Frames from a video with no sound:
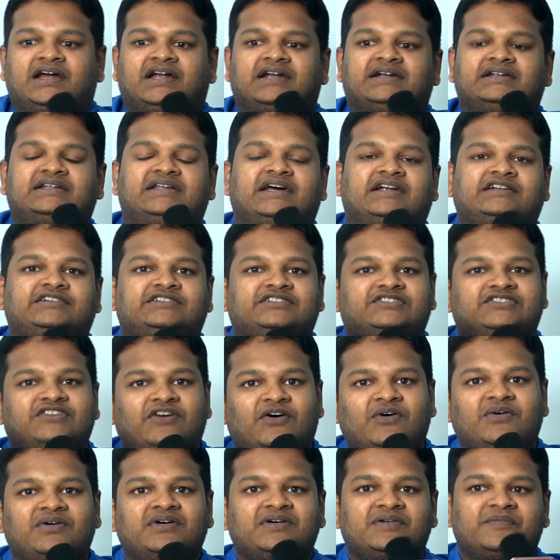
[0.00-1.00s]
That
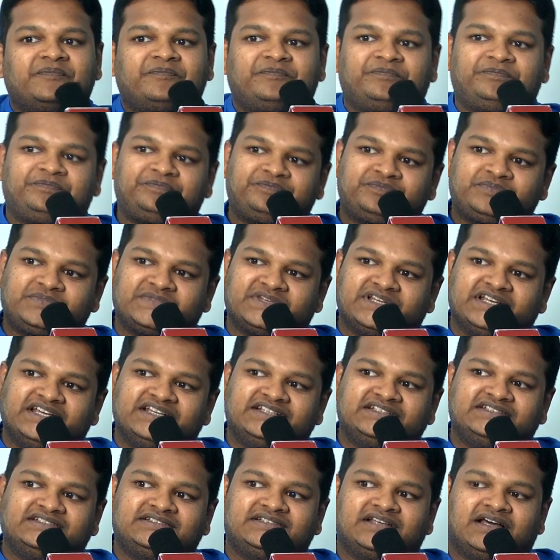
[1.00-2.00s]
song
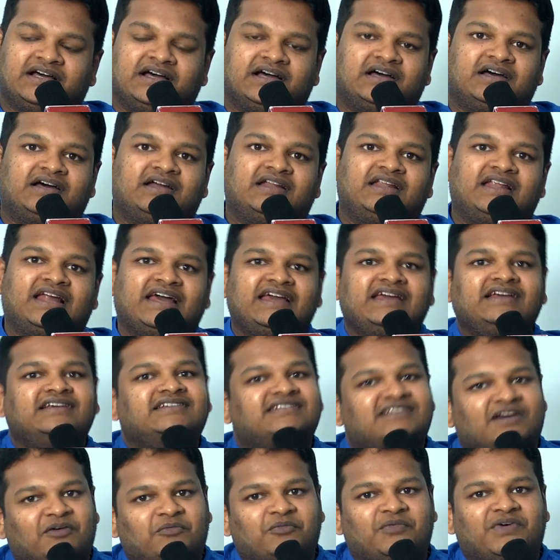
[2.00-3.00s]
is lying
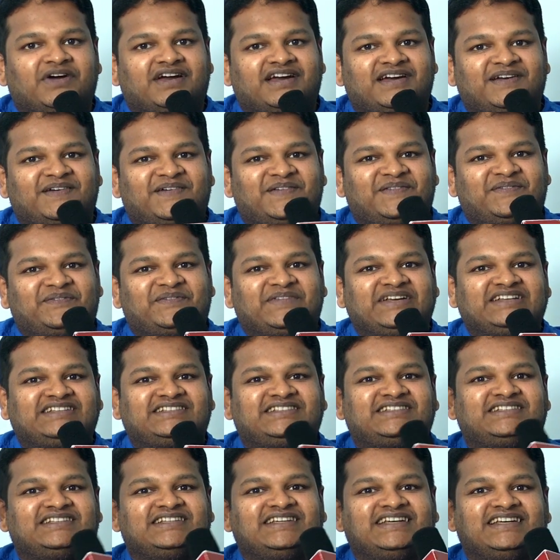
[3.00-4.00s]
somewhere.
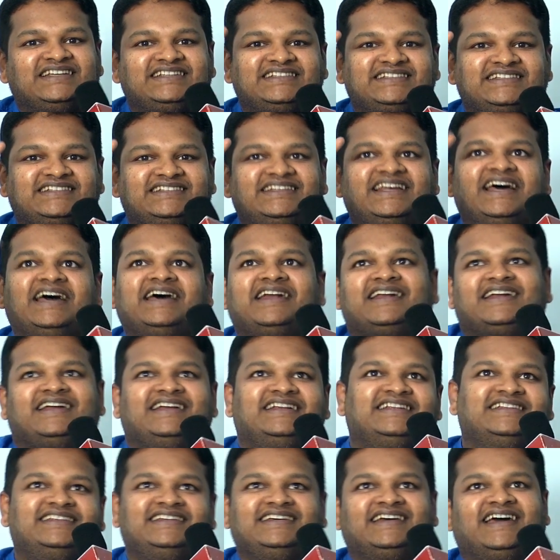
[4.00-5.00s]
It's there
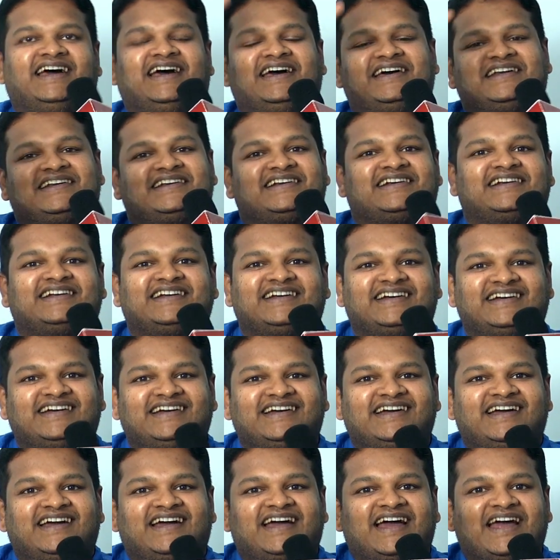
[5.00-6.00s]
in the air,
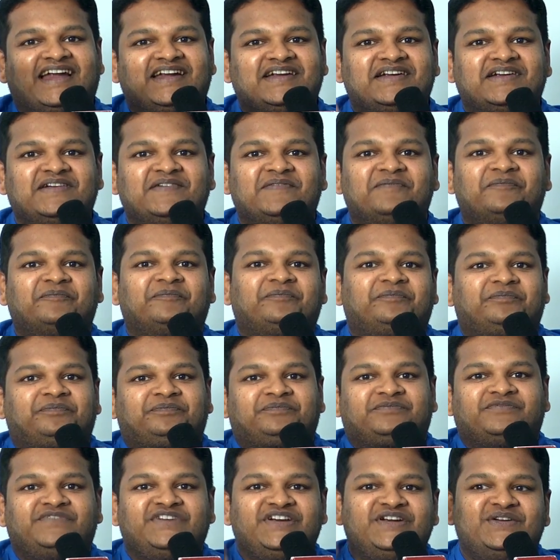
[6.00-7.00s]
and
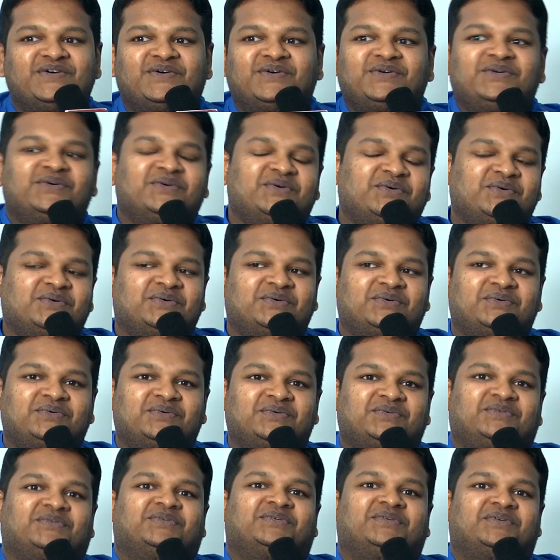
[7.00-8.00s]
we don't
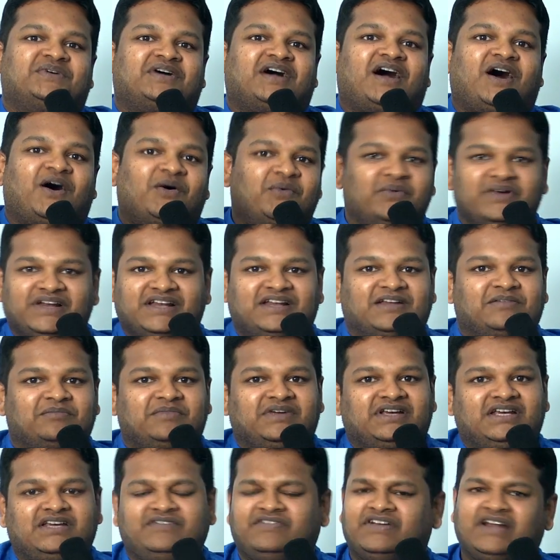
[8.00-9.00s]
know how it will
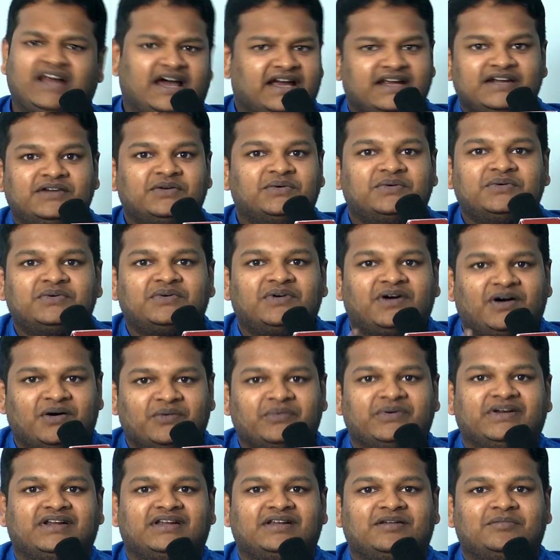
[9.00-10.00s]
be. Even I don't know how
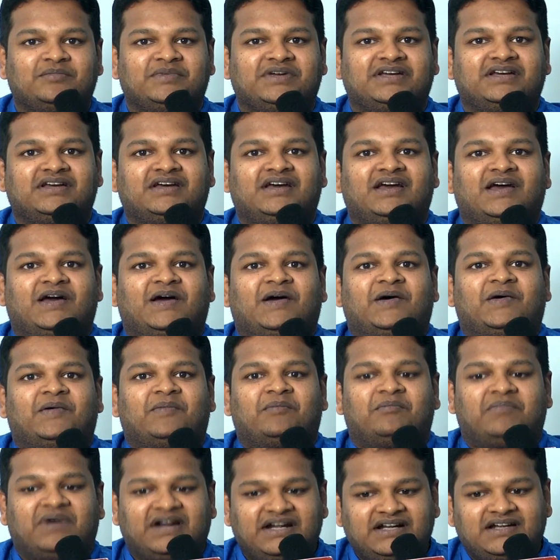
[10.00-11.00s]
it will be,
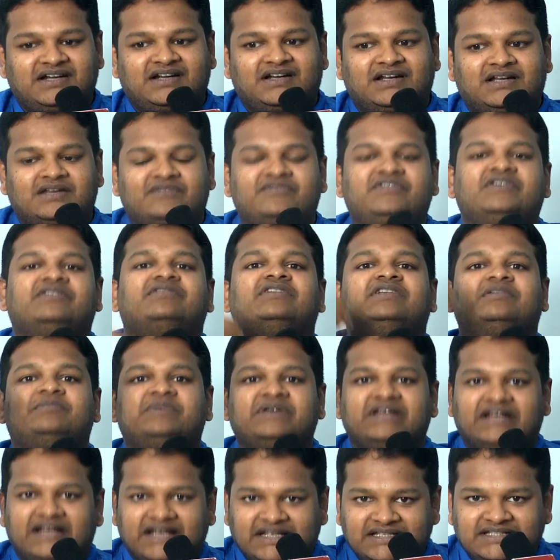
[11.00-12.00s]
but we will
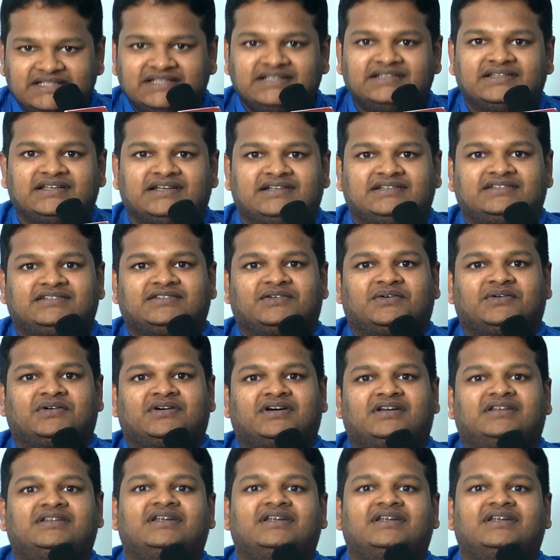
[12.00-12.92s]
be reaching that song.